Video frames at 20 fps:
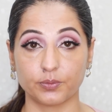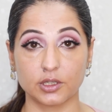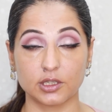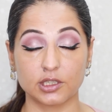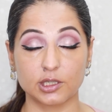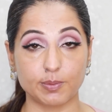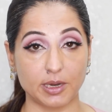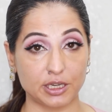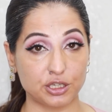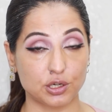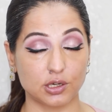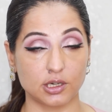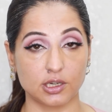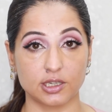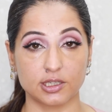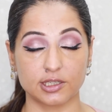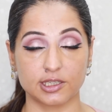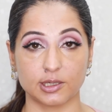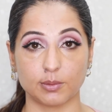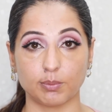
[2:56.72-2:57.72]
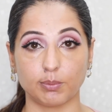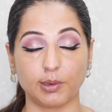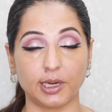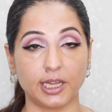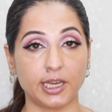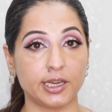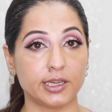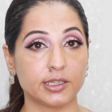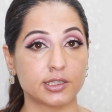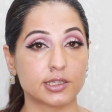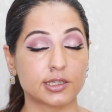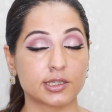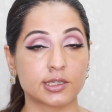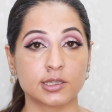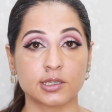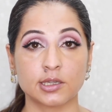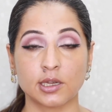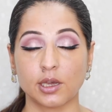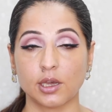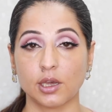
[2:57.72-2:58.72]
spatulas and
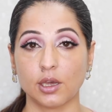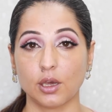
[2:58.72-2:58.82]
plates.